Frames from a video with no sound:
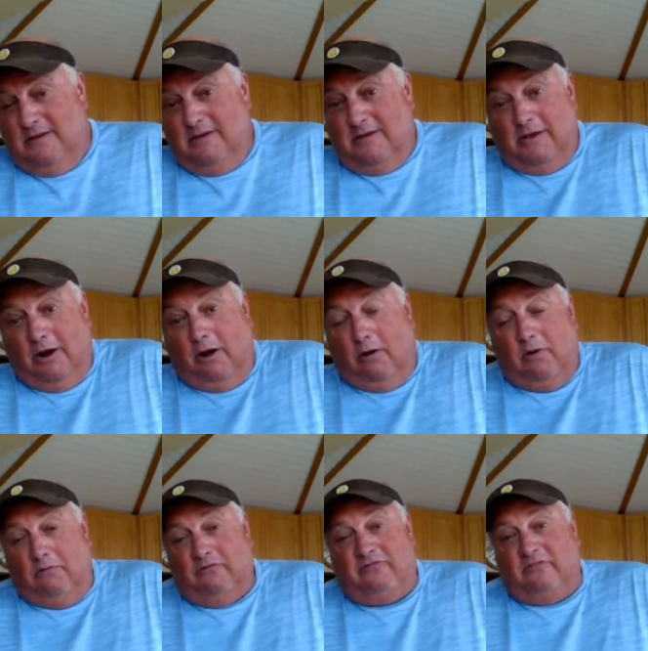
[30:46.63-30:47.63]
you know,
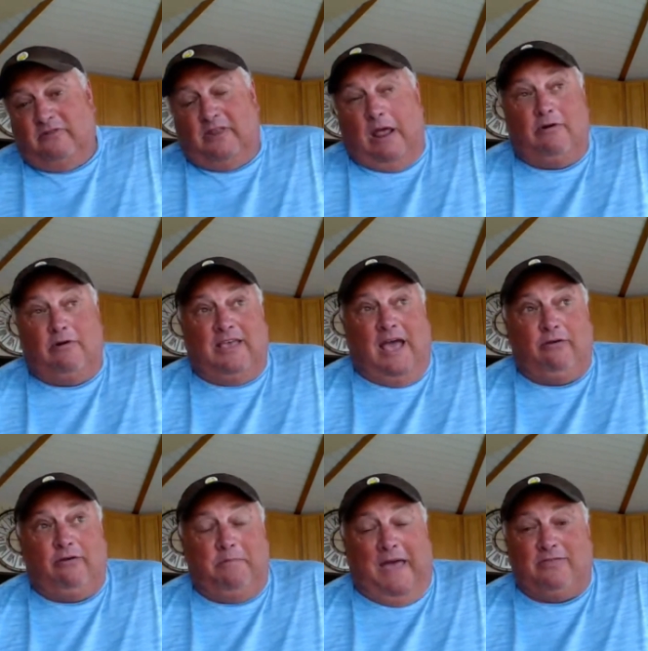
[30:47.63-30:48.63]
it was they were
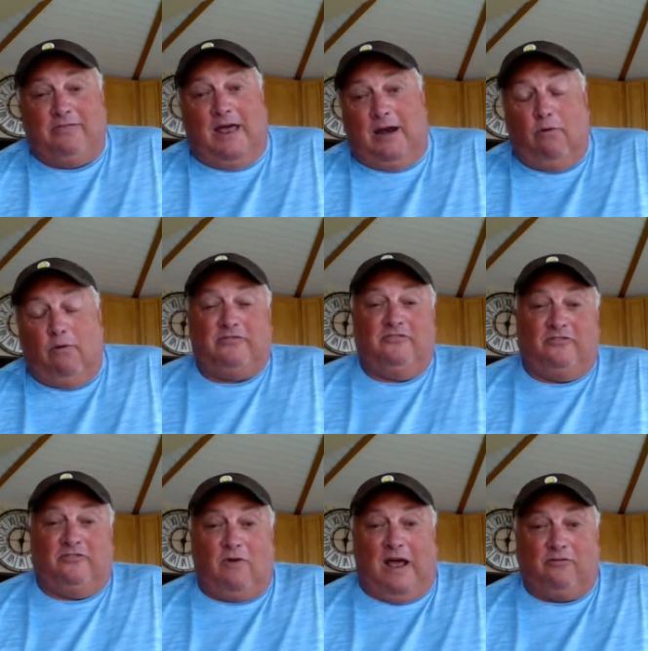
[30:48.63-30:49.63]
together back then. It wasn't
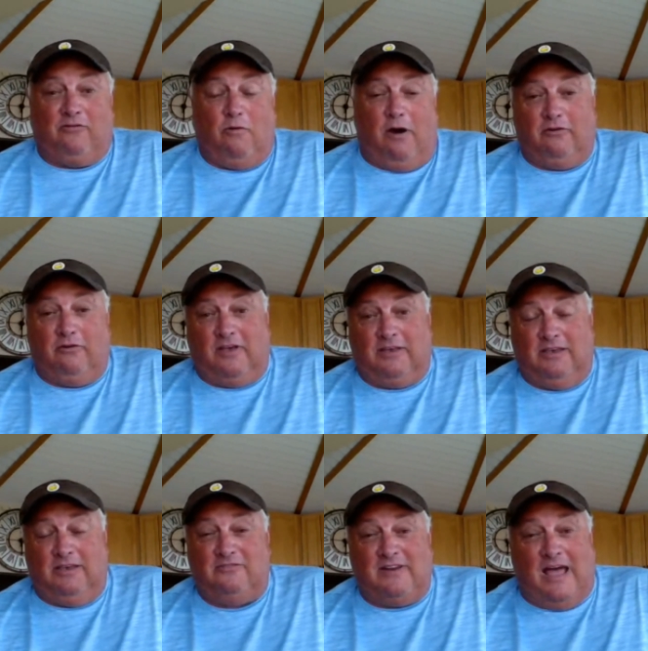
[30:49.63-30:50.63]
just Roger Waters like he
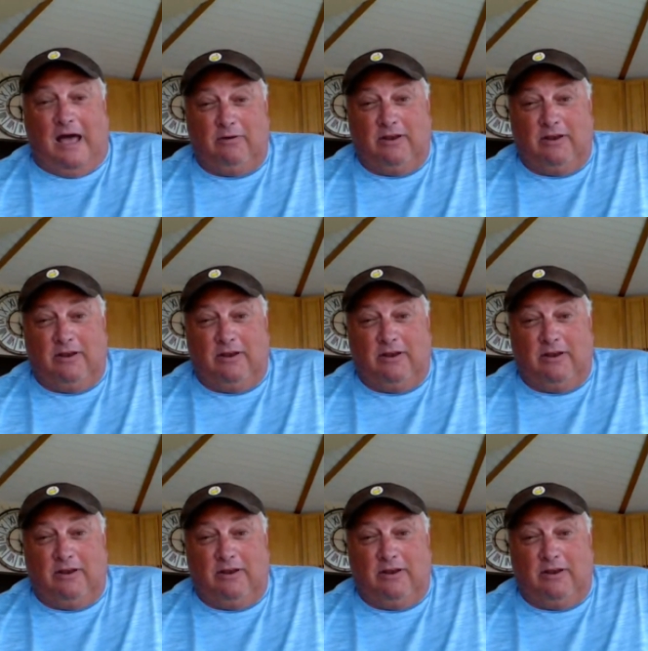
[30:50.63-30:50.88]
is now.